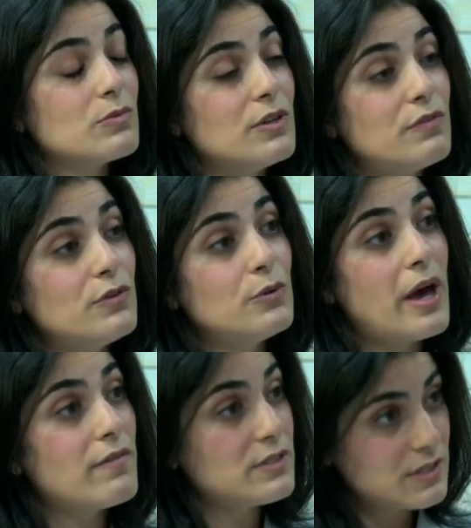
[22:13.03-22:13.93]
if you
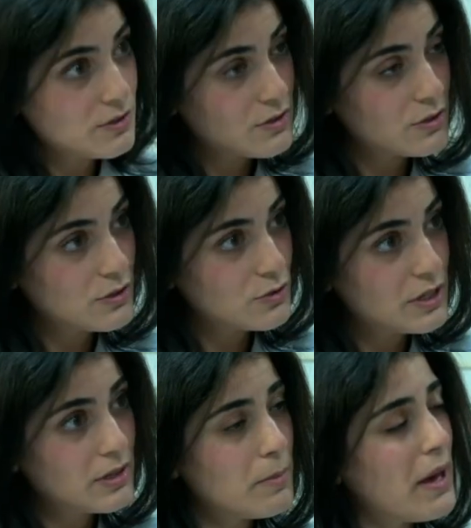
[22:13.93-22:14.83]
have the SILS
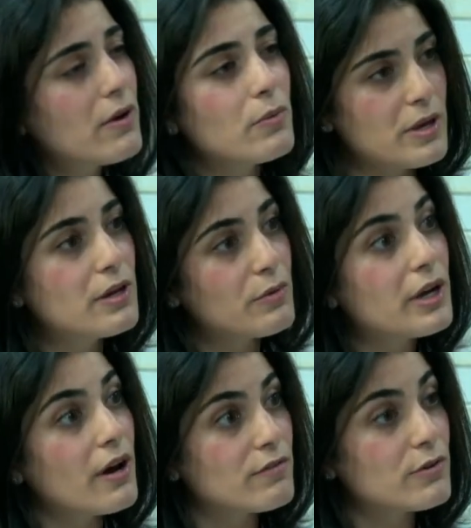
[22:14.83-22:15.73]
surgery, about a week
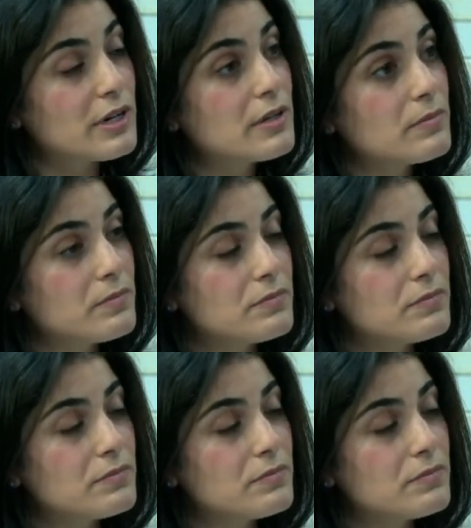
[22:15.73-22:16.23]
recovery.